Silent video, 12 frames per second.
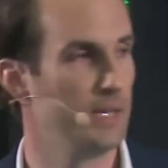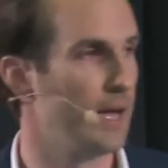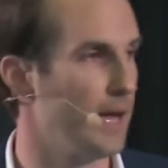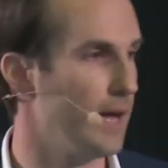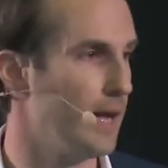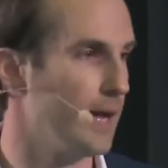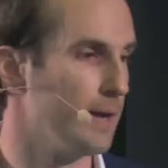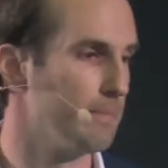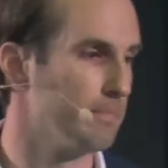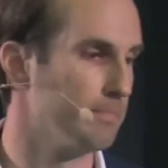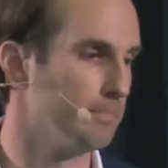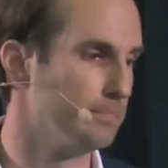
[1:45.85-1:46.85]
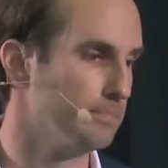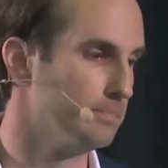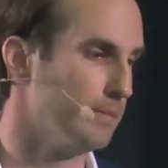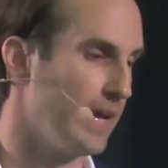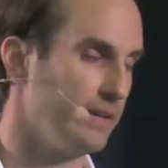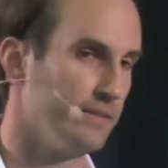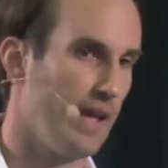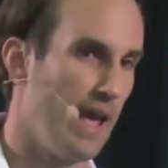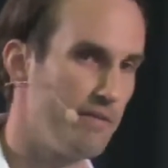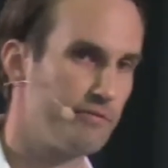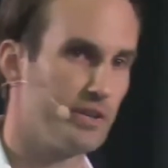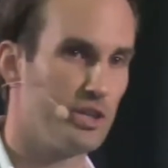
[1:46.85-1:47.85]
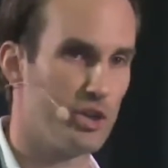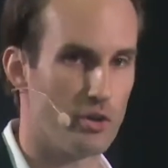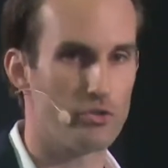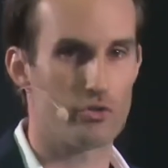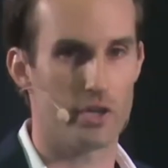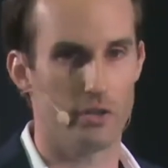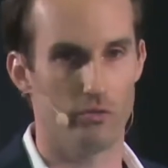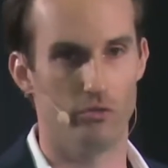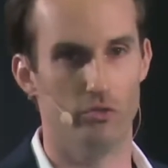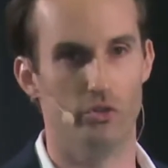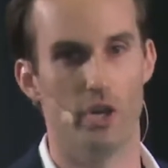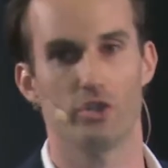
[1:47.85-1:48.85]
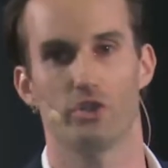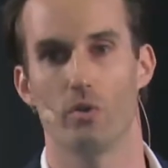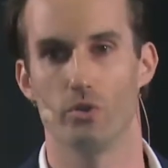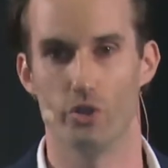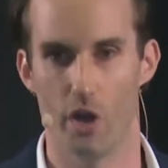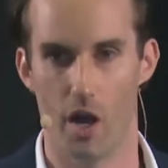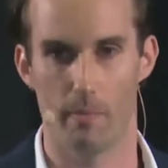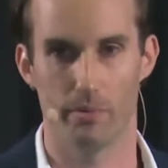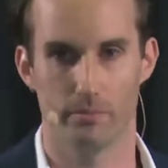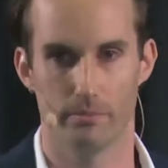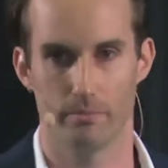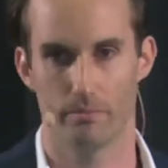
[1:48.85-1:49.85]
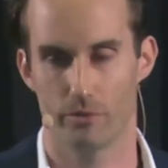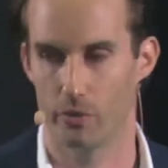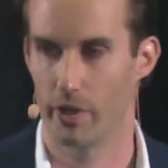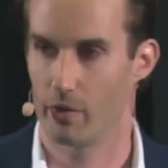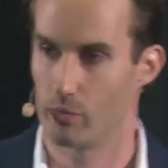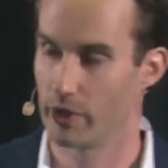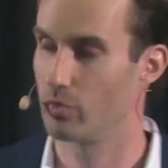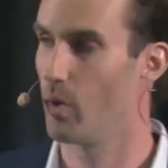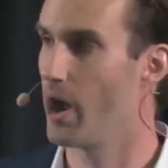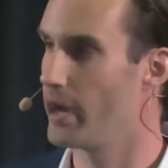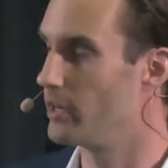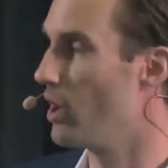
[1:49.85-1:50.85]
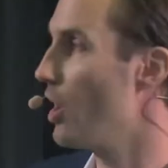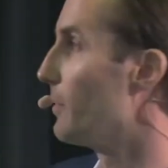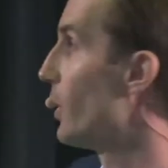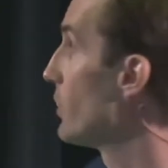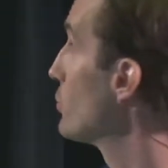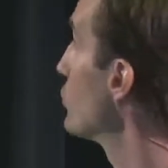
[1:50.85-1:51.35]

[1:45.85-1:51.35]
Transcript: and every country does its own job. So they require the harmonized